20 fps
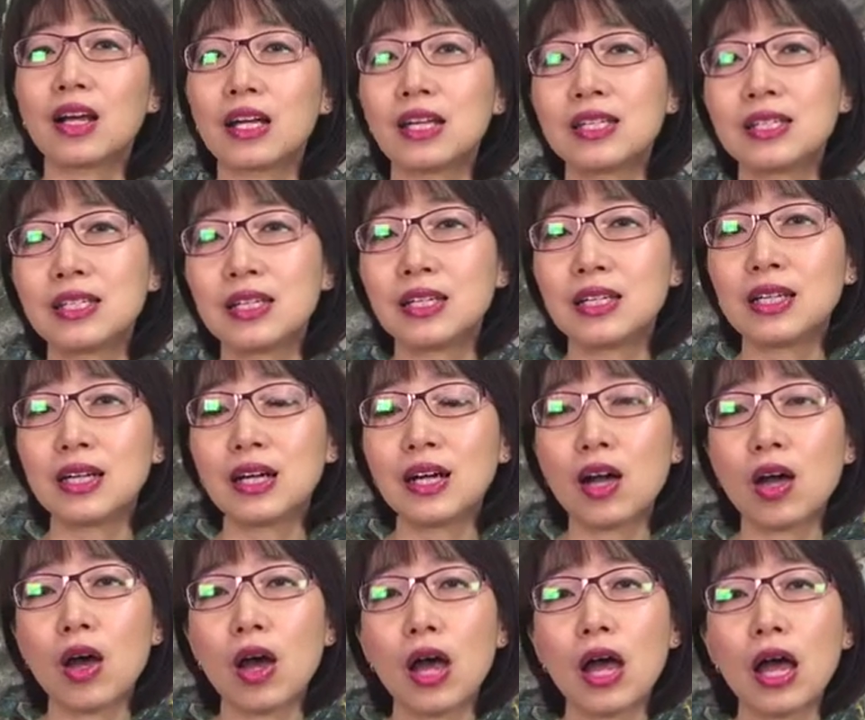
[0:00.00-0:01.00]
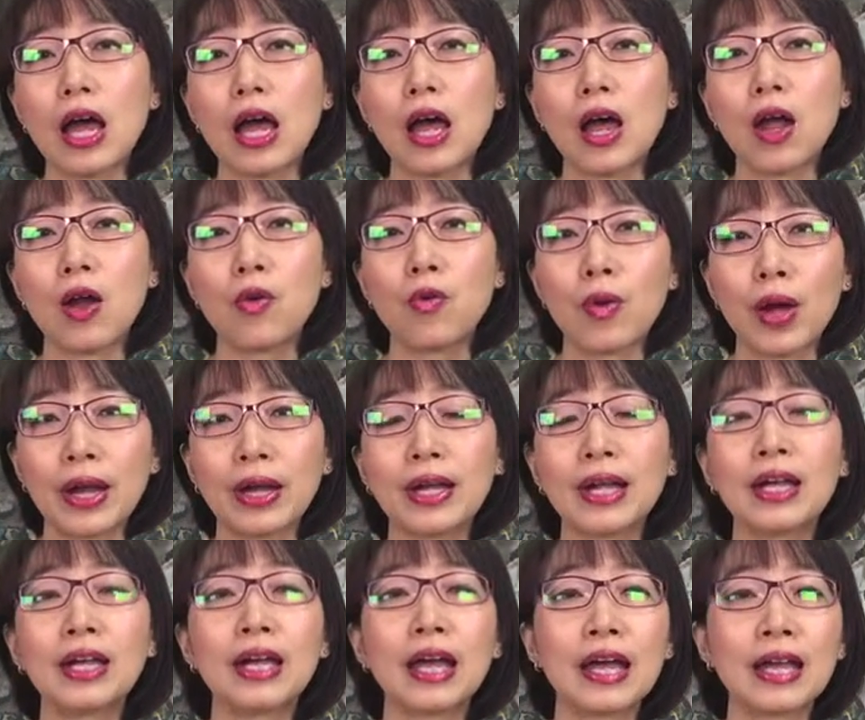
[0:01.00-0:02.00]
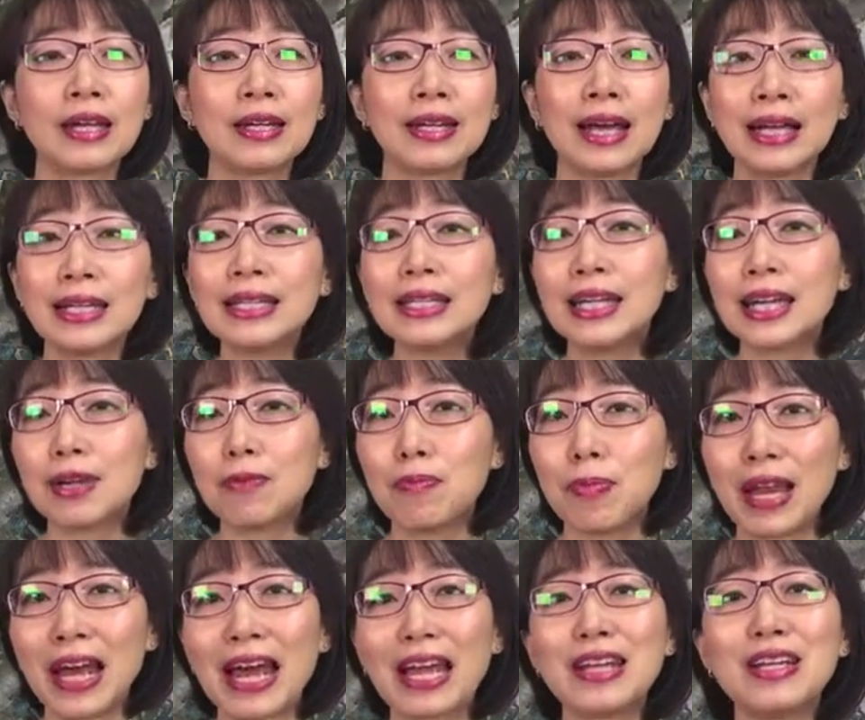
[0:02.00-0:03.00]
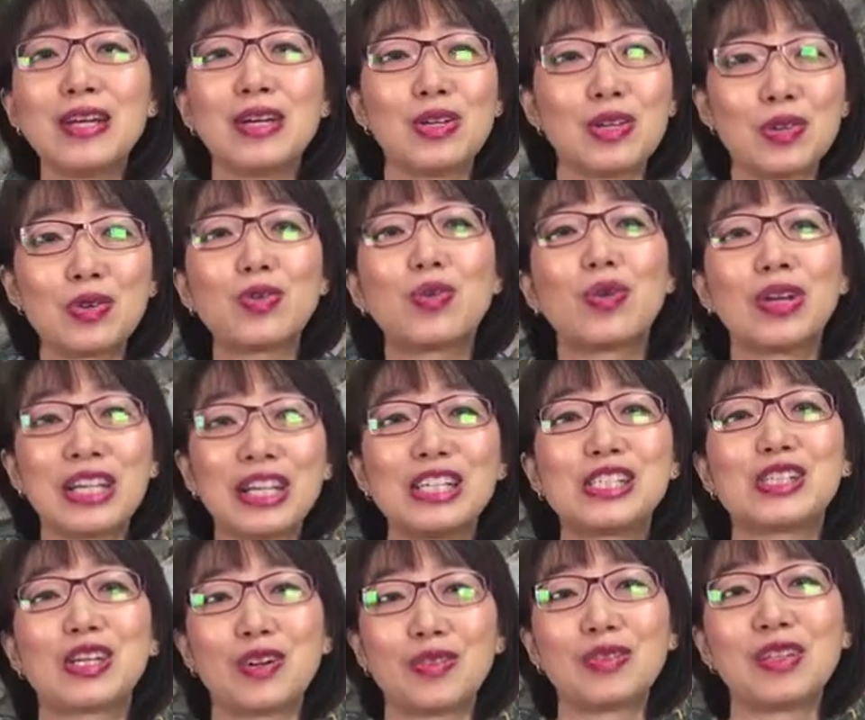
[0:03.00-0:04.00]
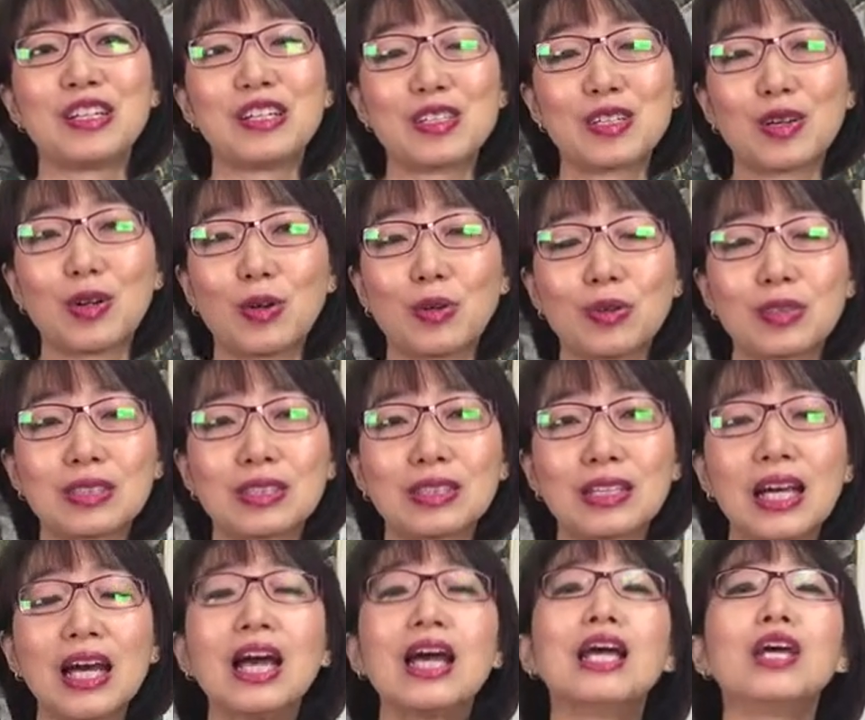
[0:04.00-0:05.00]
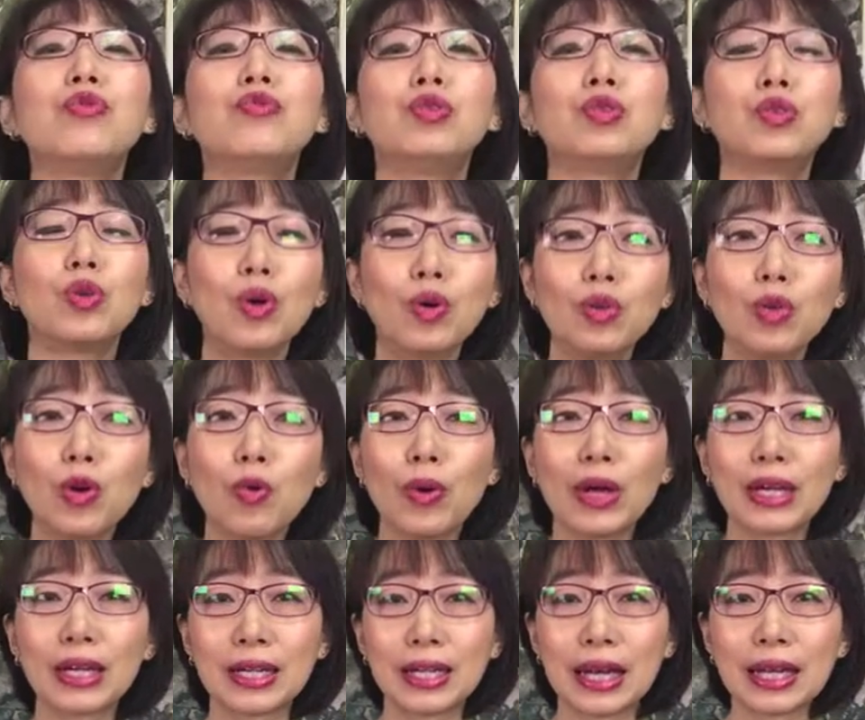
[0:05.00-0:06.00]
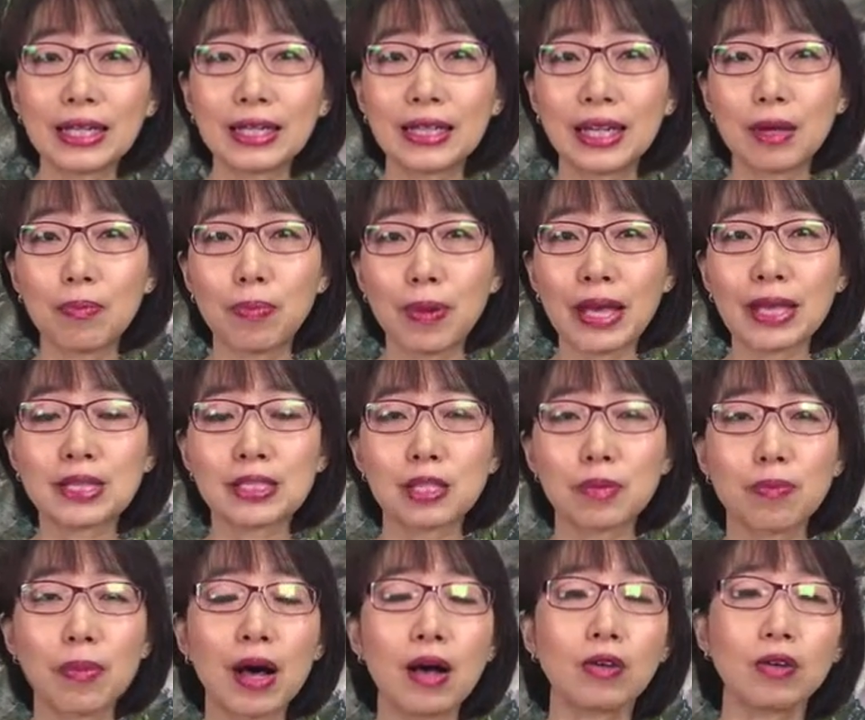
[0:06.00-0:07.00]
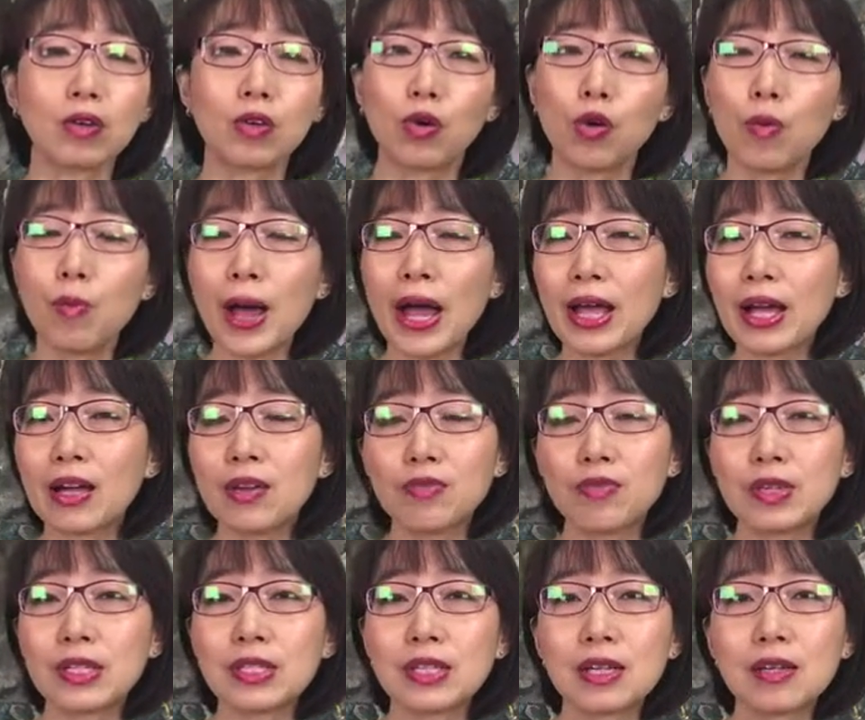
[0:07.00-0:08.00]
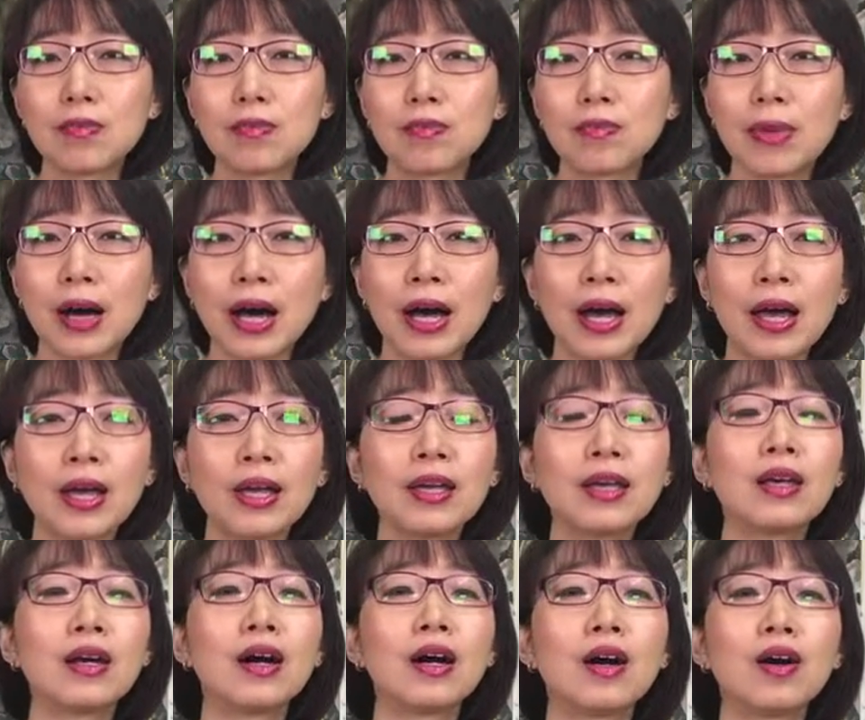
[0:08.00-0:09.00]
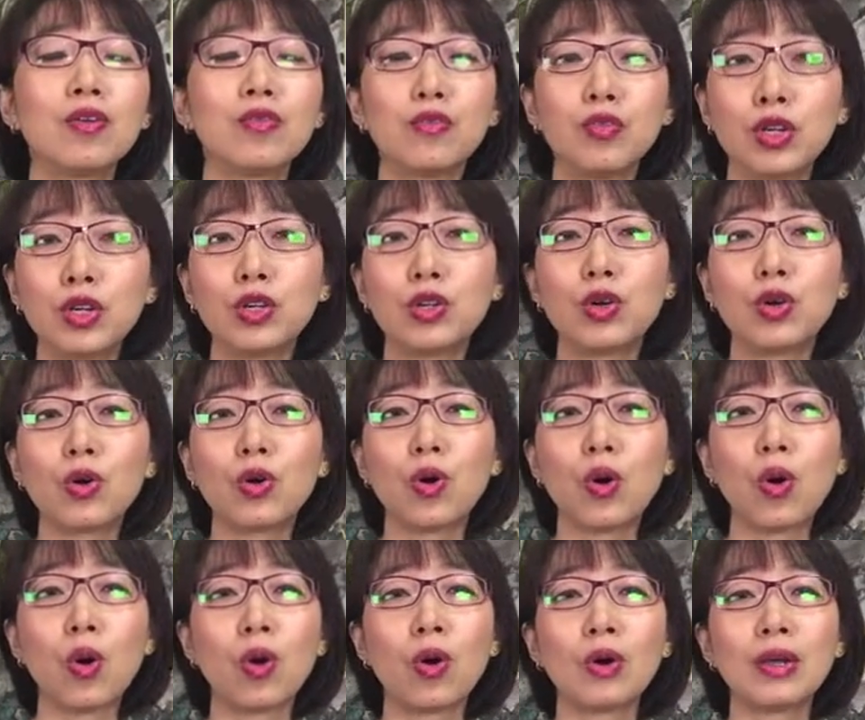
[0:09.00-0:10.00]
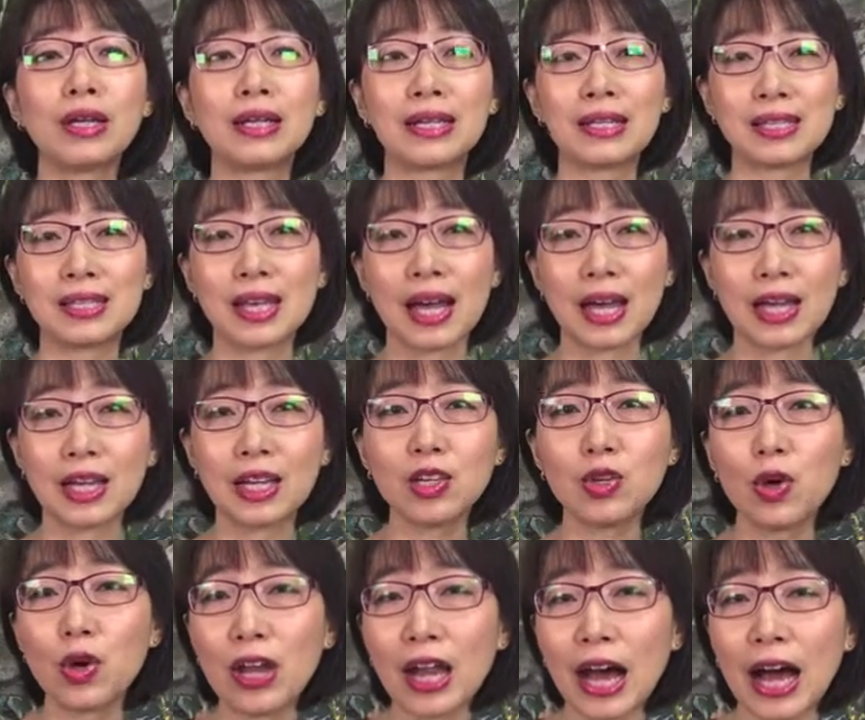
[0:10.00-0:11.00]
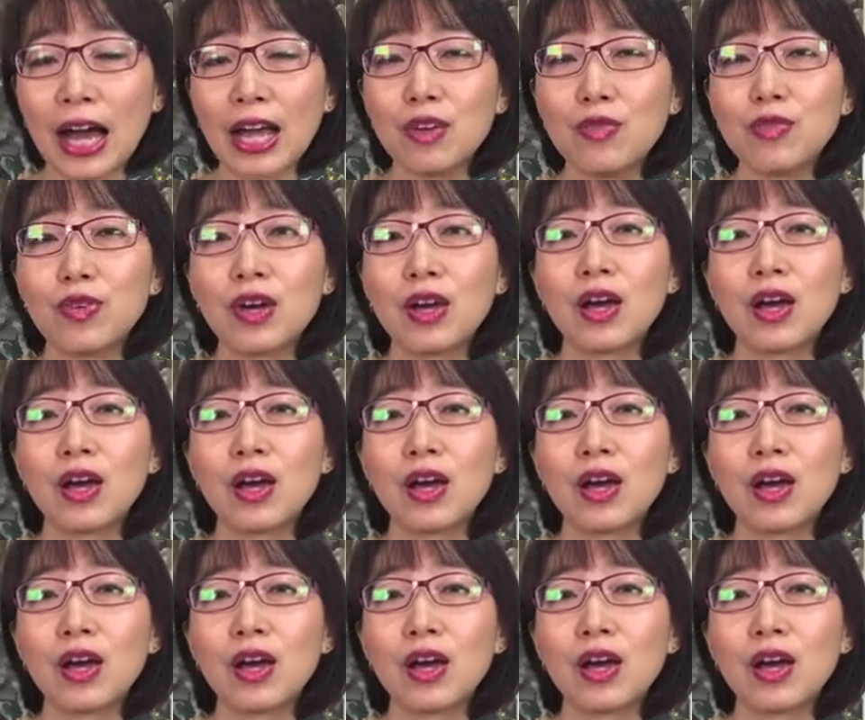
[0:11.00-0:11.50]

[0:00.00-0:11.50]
consider running a 90-day plan through each of these goals. If you don't know what the 90-day plan is about, go back and visit my video on designing your life,